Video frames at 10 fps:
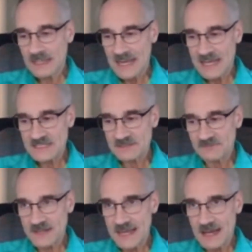as
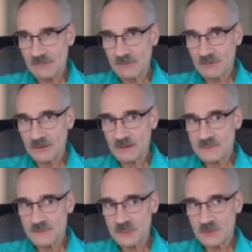of now, I think
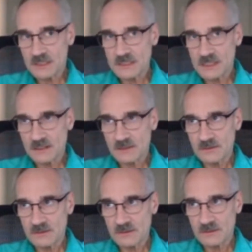it's been translated
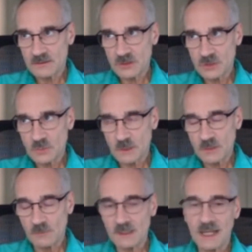into
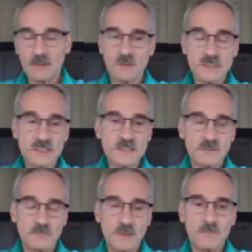twenty-one languages,
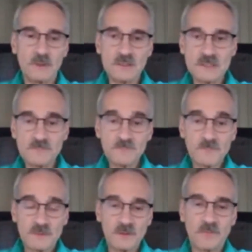my books,
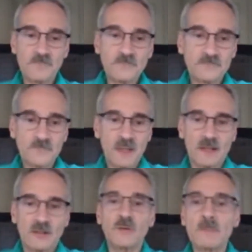so
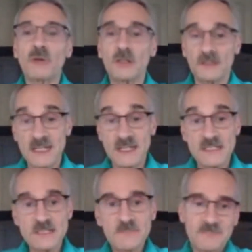including
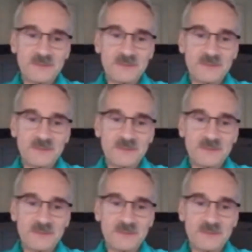Brooklynese.